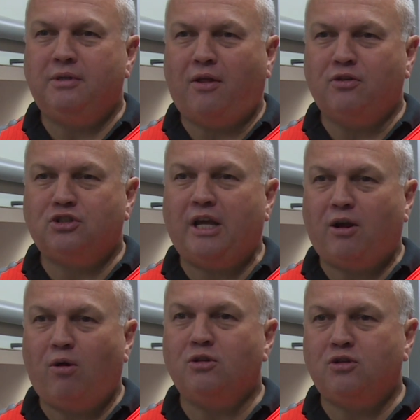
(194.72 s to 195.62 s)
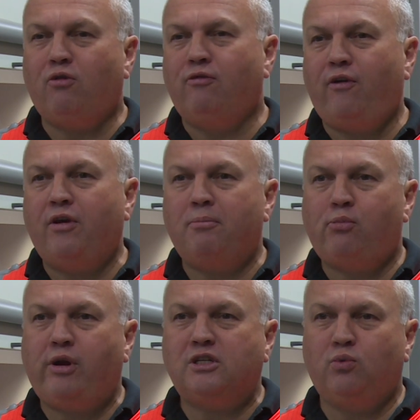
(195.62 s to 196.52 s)
and the stakeholders are very
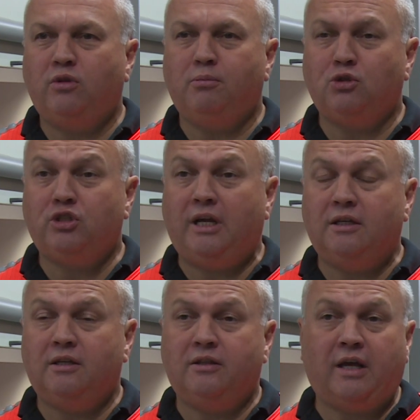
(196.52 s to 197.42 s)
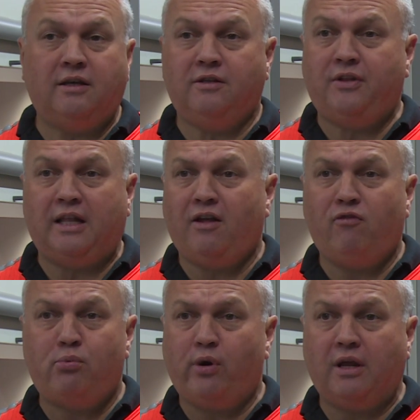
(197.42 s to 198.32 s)
impressed with the machine. They love
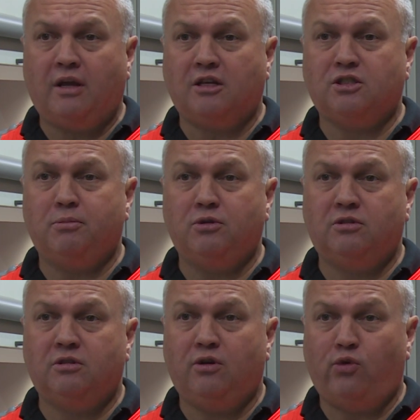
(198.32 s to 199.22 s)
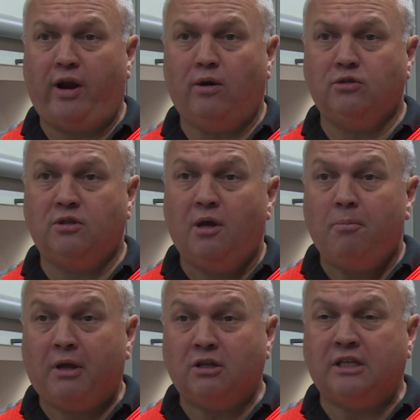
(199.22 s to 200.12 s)
bringing customers around
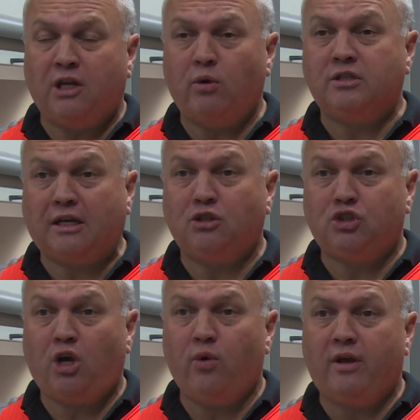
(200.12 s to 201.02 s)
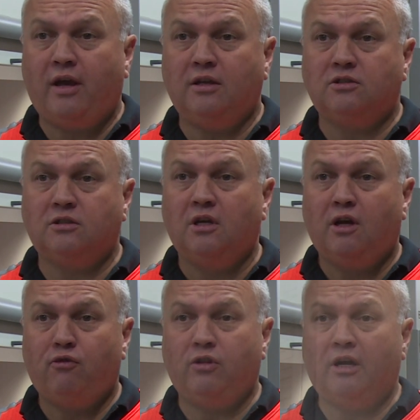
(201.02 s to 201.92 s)
because they know it's like a showcase for the